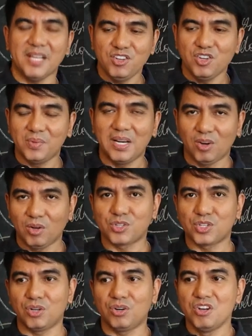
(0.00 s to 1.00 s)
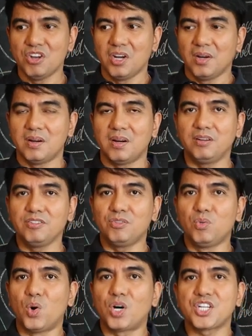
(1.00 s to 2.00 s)
mean you will also
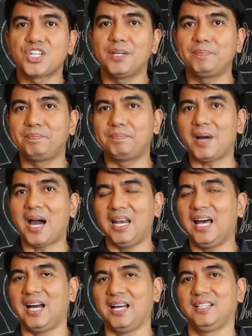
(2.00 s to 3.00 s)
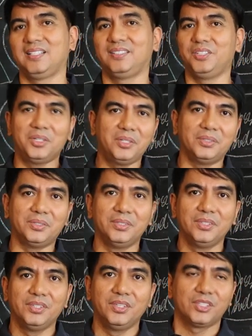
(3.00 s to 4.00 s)
you worship Allah. No.
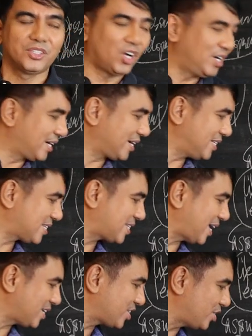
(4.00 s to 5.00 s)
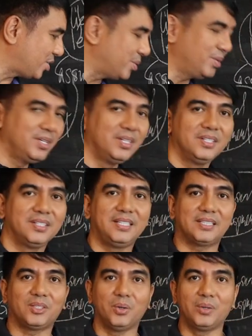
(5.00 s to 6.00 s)
Tolerance tells you
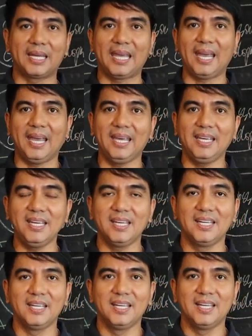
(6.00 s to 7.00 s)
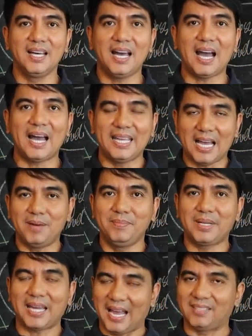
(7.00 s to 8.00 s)
that, okay, I
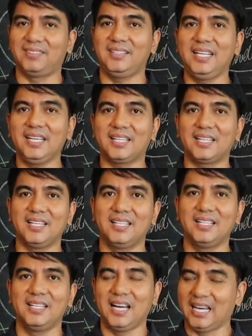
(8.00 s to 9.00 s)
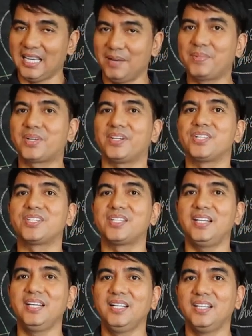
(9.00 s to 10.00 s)
am Catholic, I am
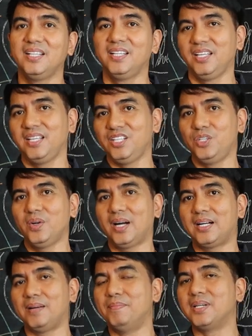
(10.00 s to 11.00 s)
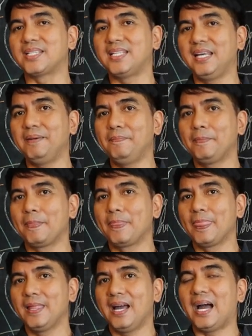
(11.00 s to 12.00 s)
Christian, you are a Muslim,
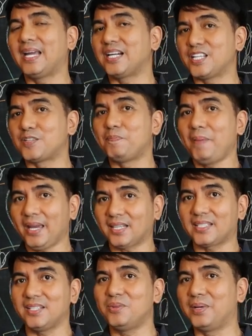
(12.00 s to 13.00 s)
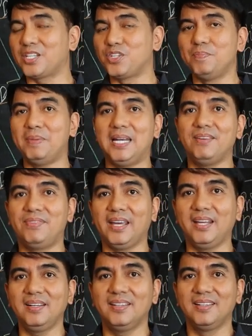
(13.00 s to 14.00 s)
I respect what you believe
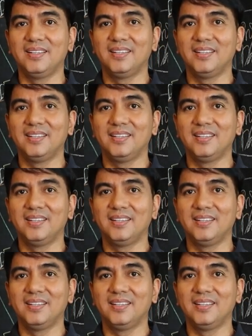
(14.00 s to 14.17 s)
in,